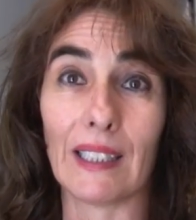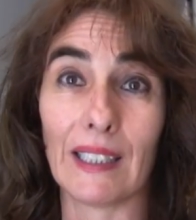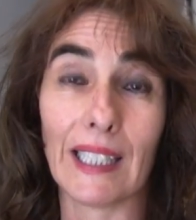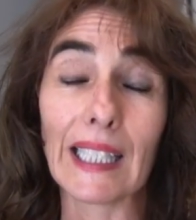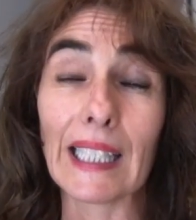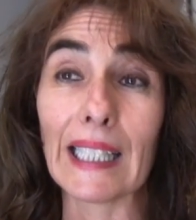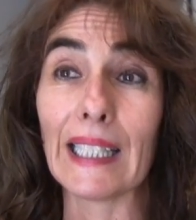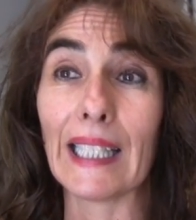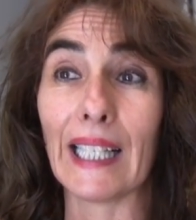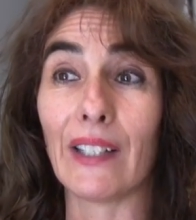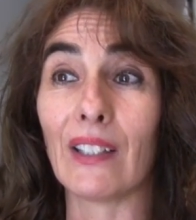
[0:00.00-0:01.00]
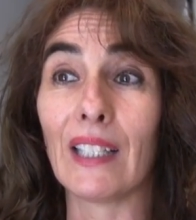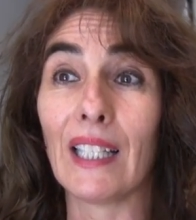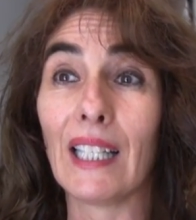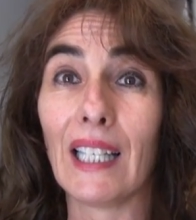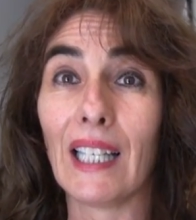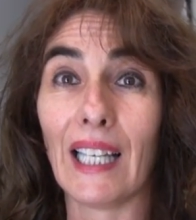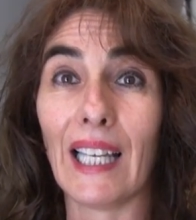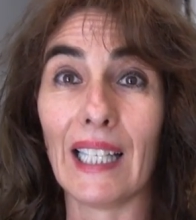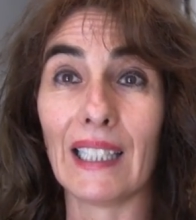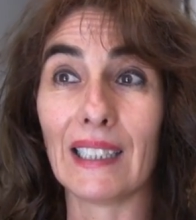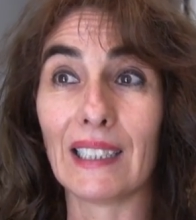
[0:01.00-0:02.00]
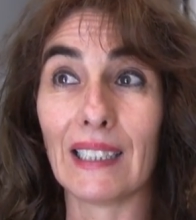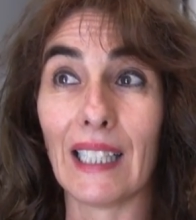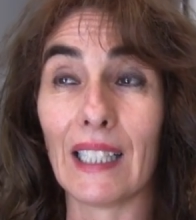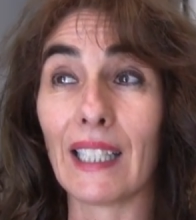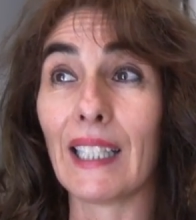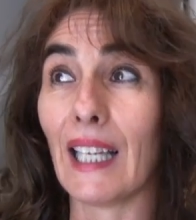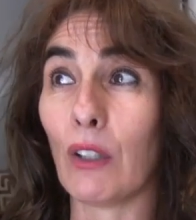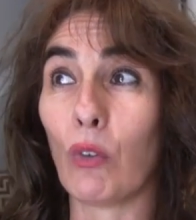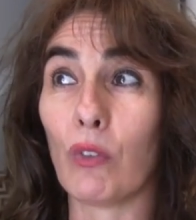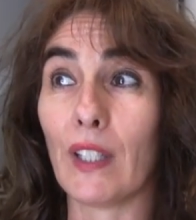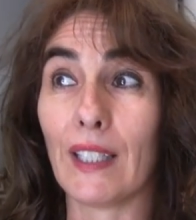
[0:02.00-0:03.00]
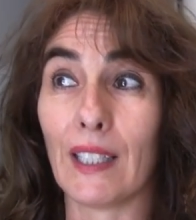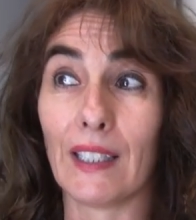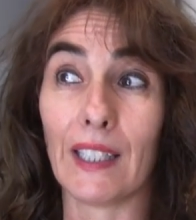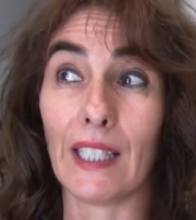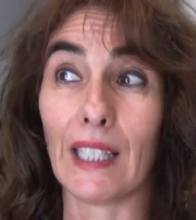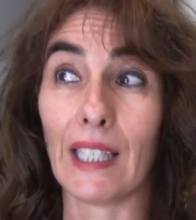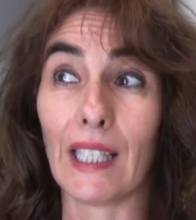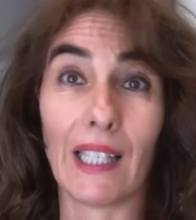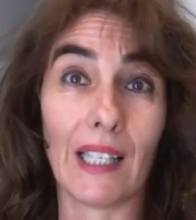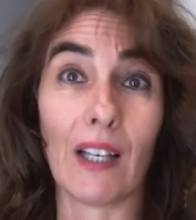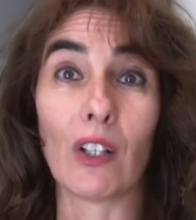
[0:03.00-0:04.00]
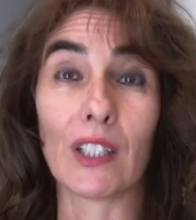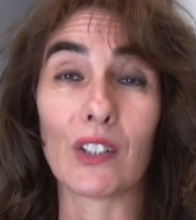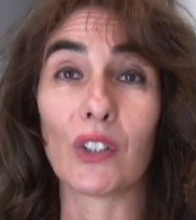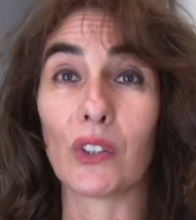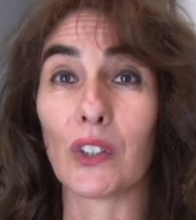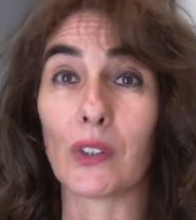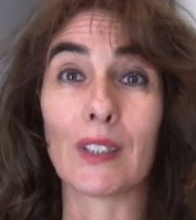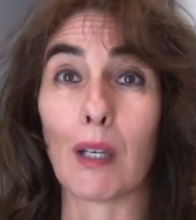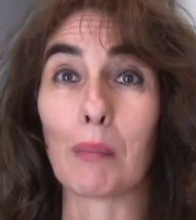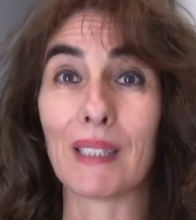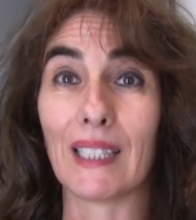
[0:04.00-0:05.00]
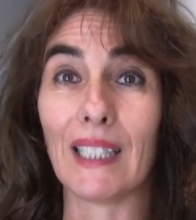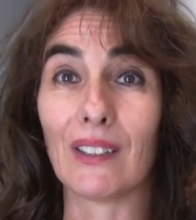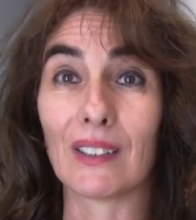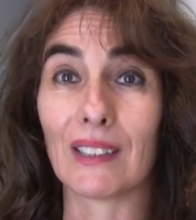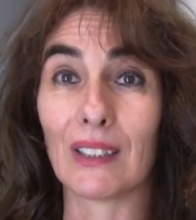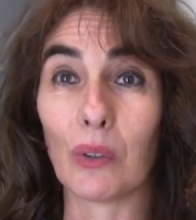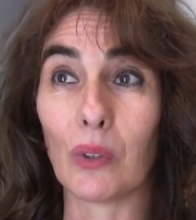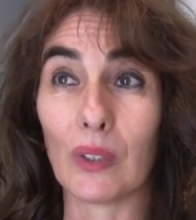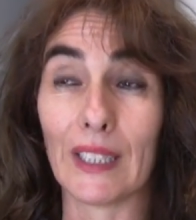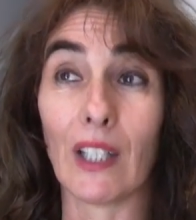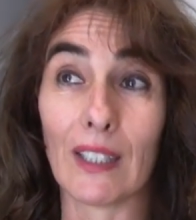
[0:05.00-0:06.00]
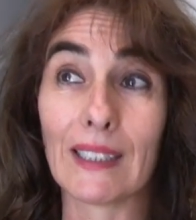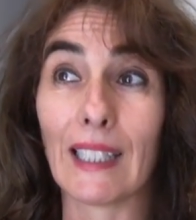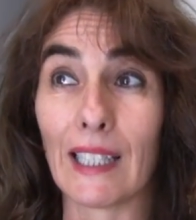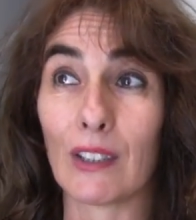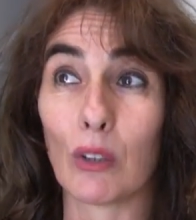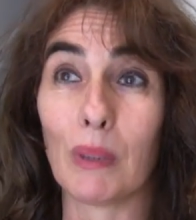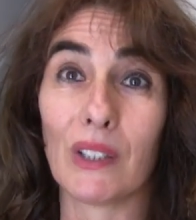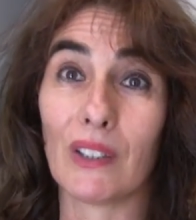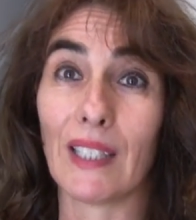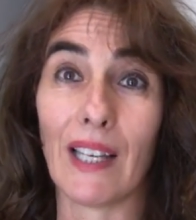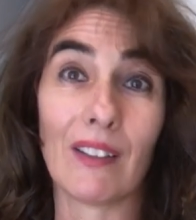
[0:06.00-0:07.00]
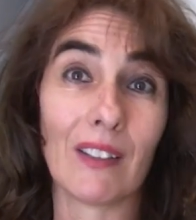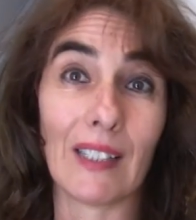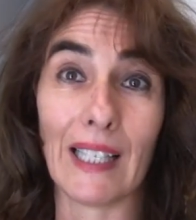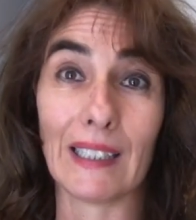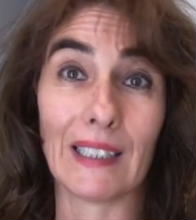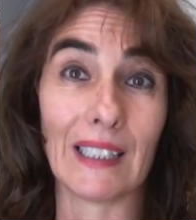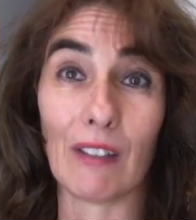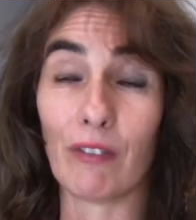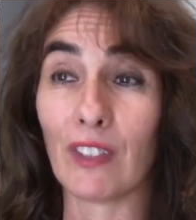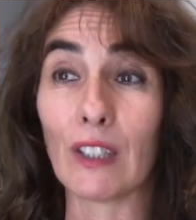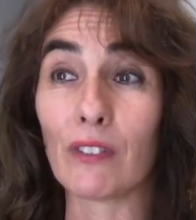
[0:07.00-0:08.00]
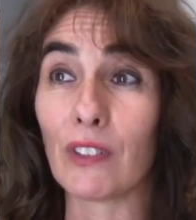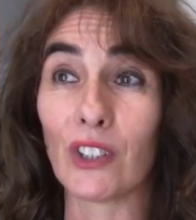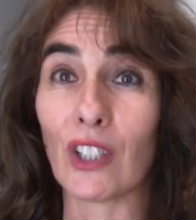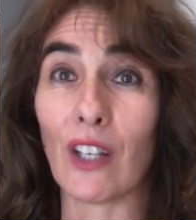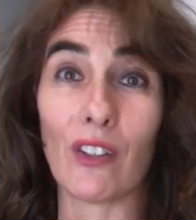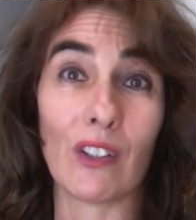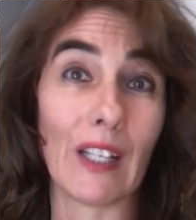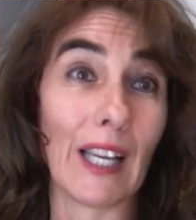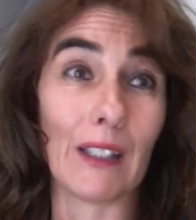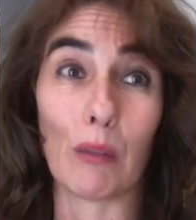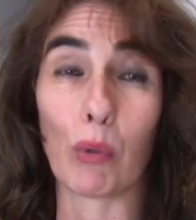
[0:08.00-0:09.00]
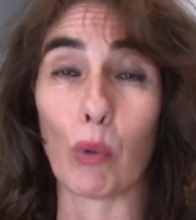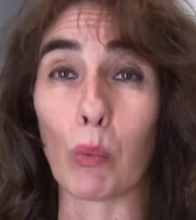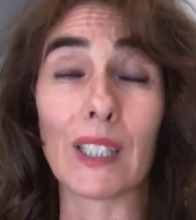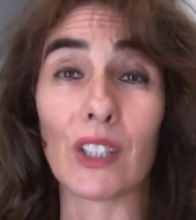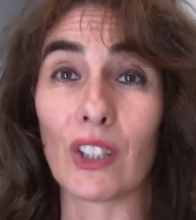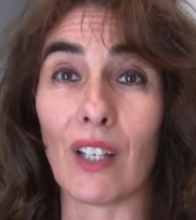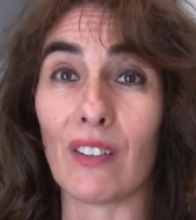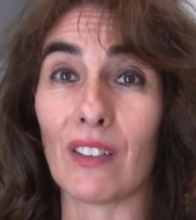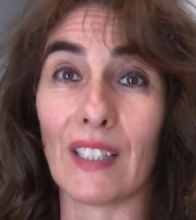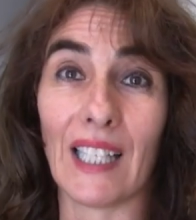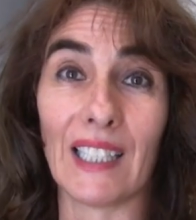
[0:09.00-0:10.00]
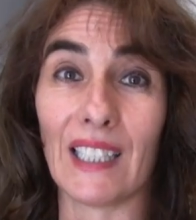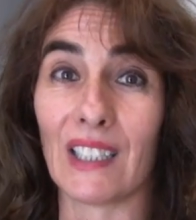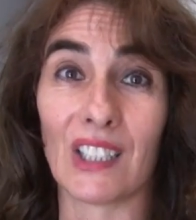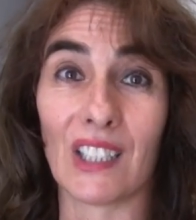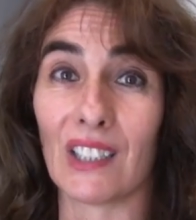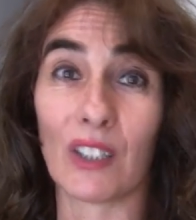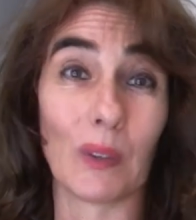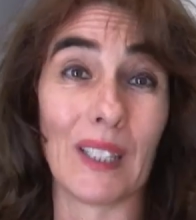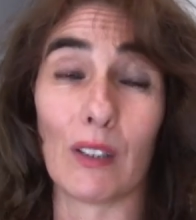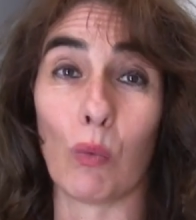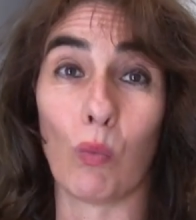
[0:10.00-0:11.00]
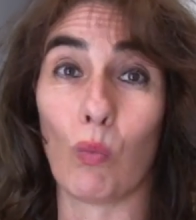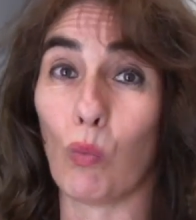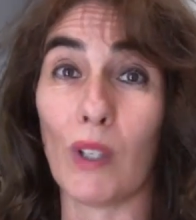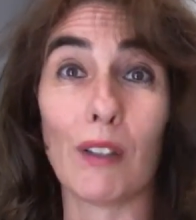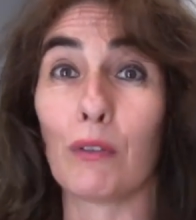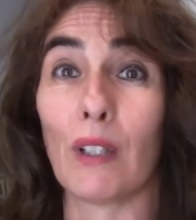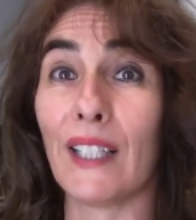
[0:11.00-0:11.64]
knitting in there. And then again over here the artist studios upstairs. So the arts likes to be together, and they feed off each other and they promote each other, and it just creates a wonderful